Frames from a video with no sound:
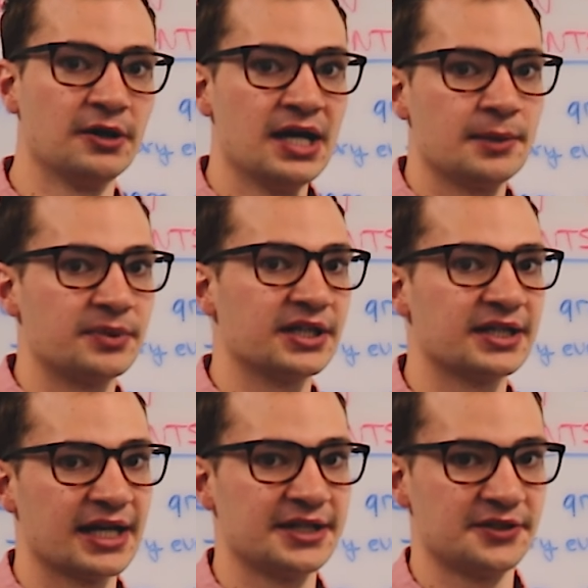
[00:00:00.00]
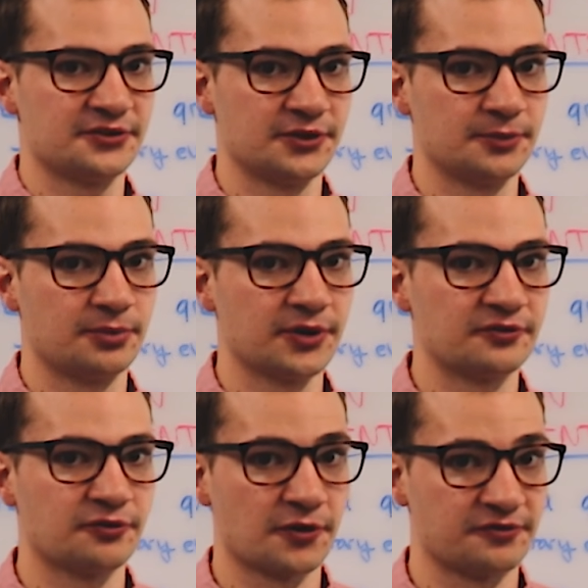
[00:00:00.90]
being
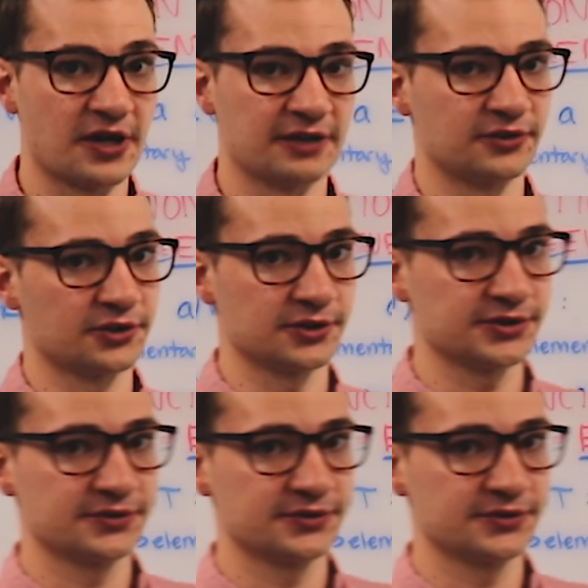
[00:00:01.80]
93.45 degrees.